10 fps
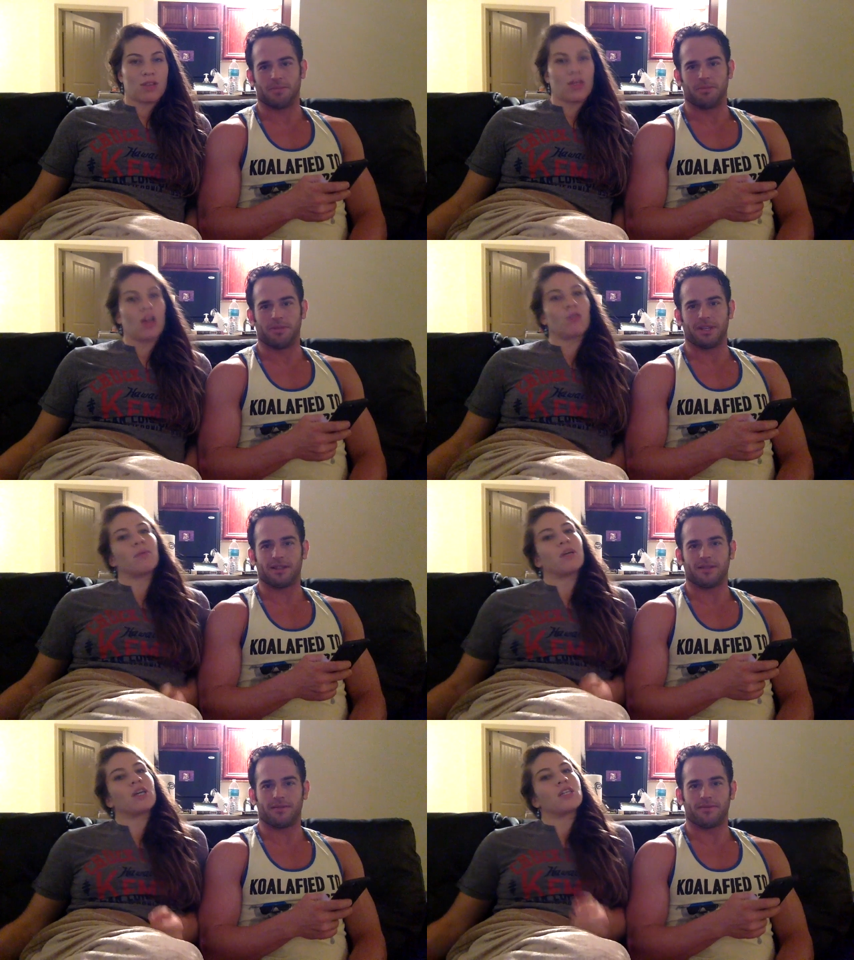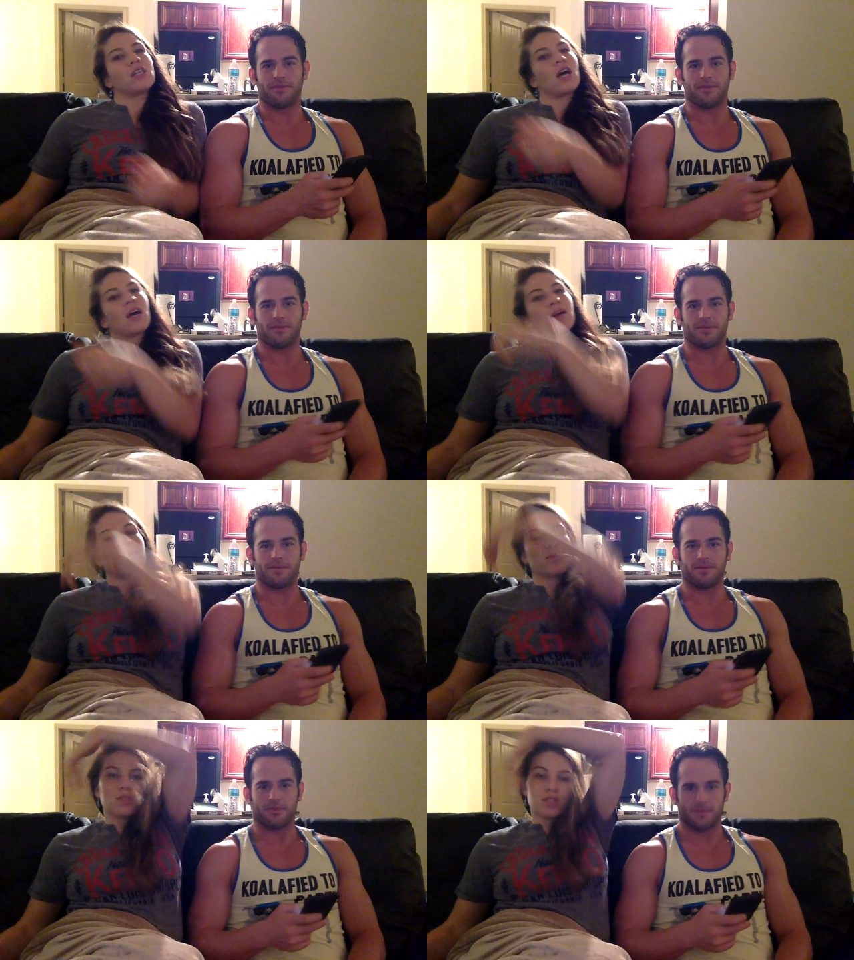Speaker 1: I thought it would be a good
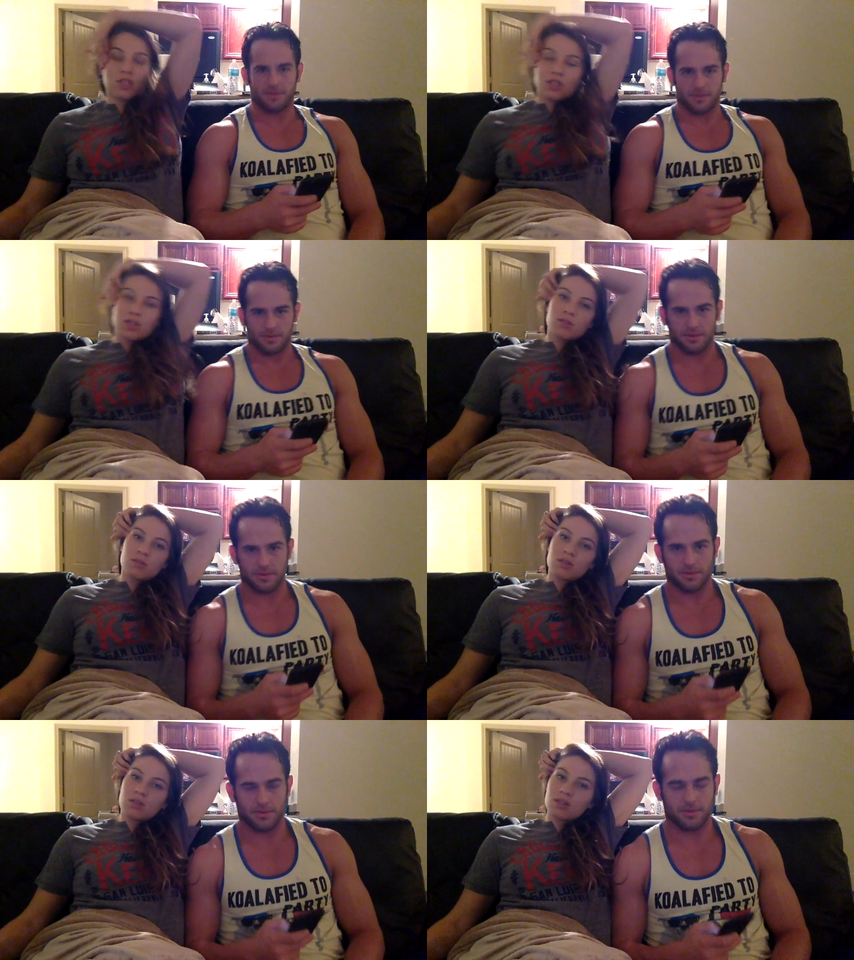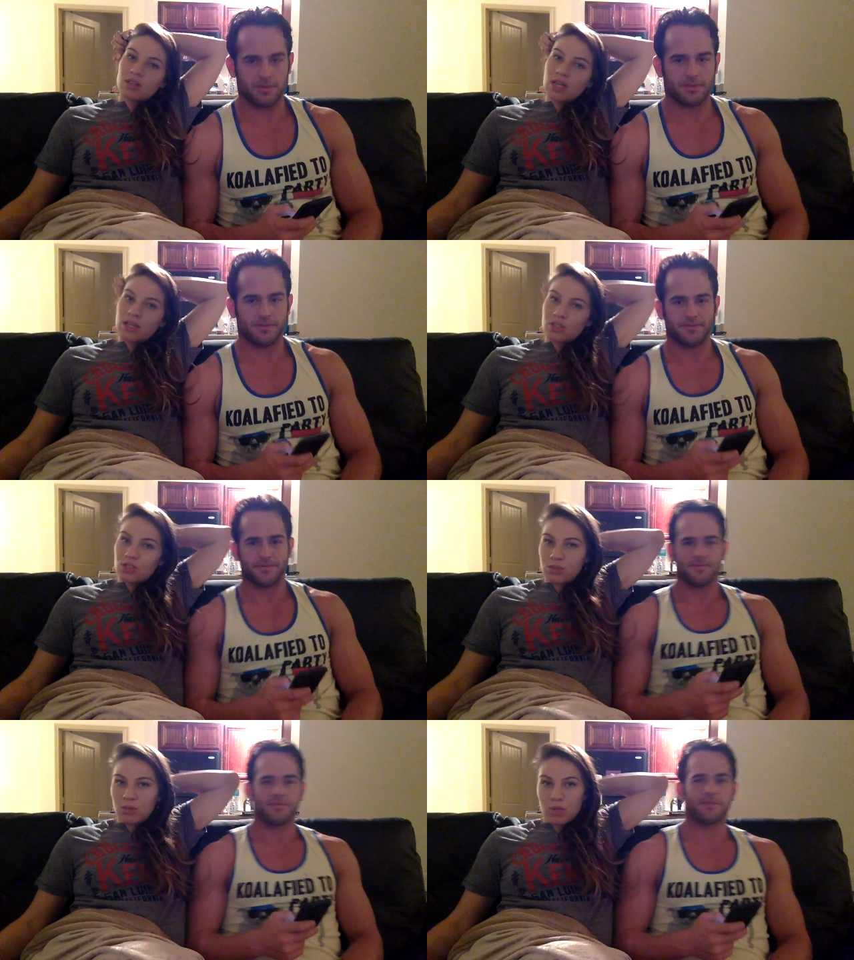time to answer
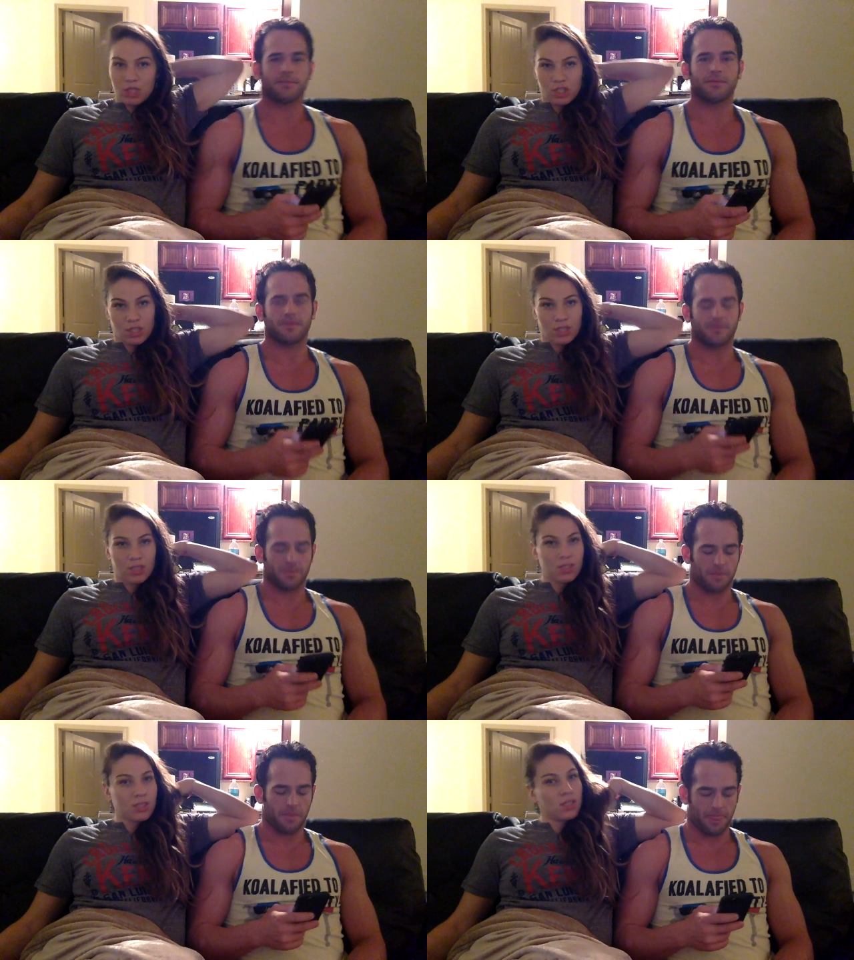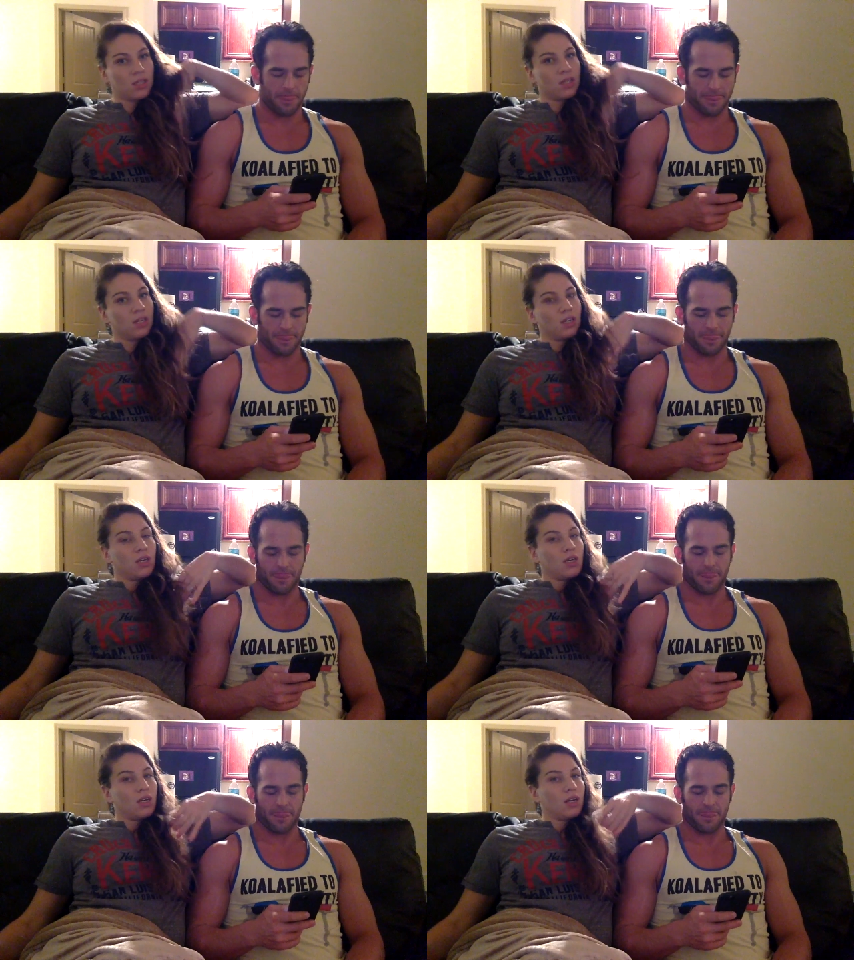some questions
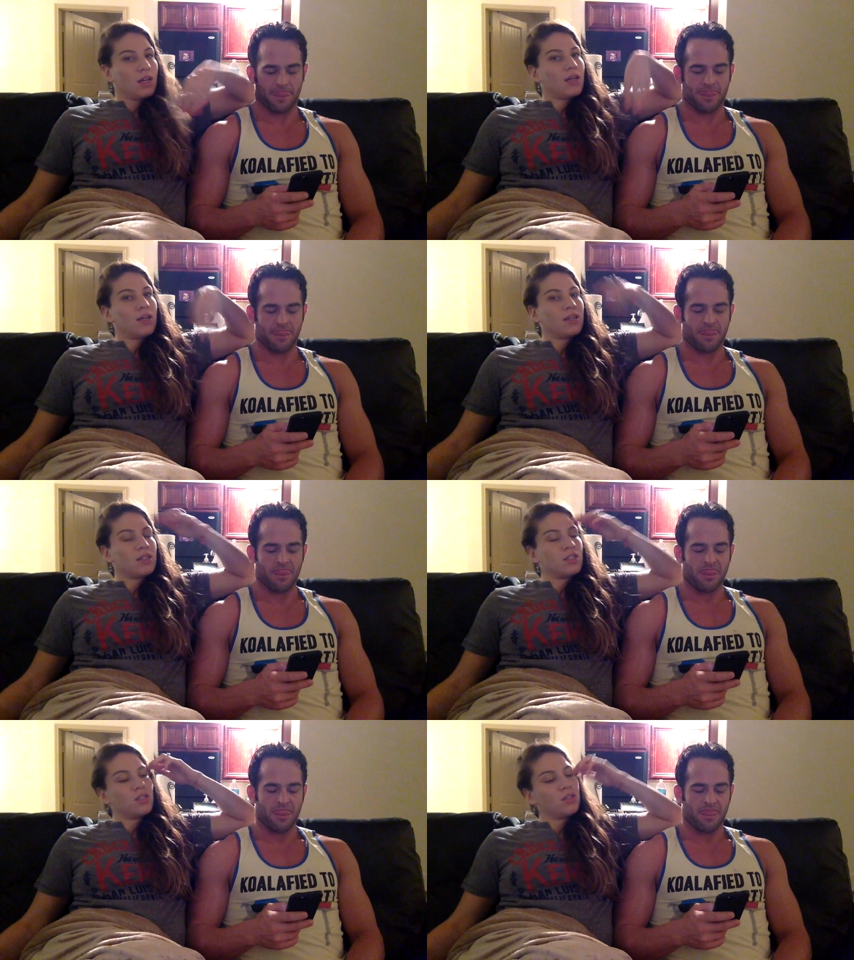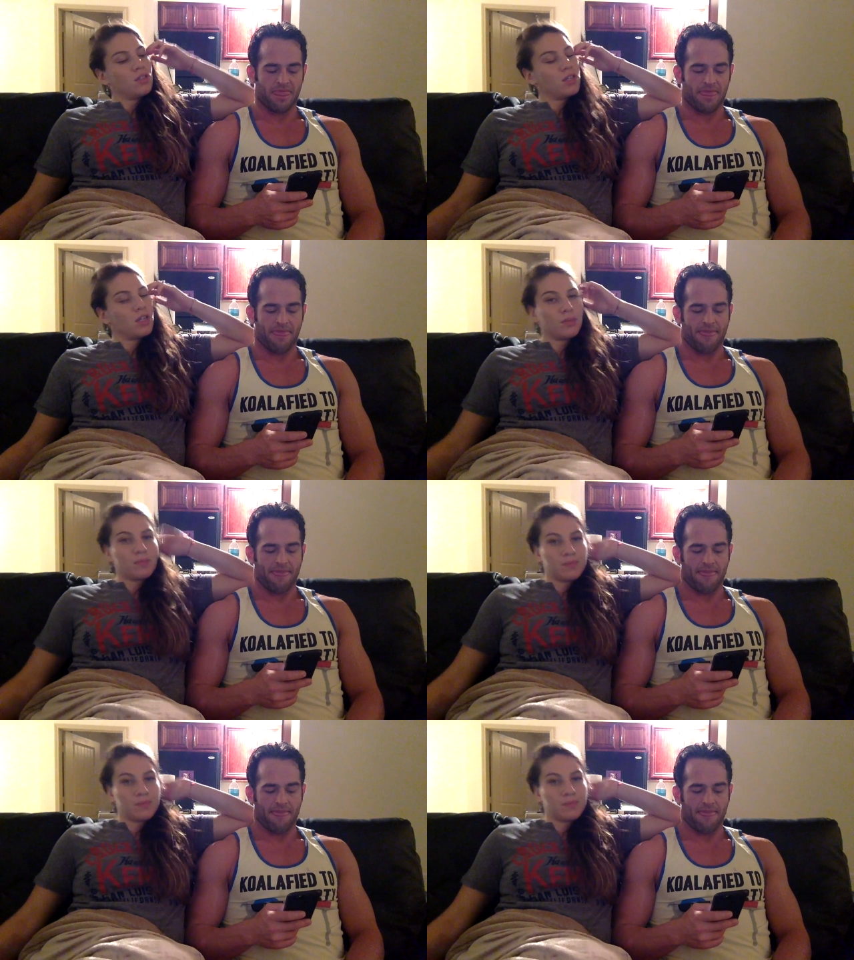and, you know,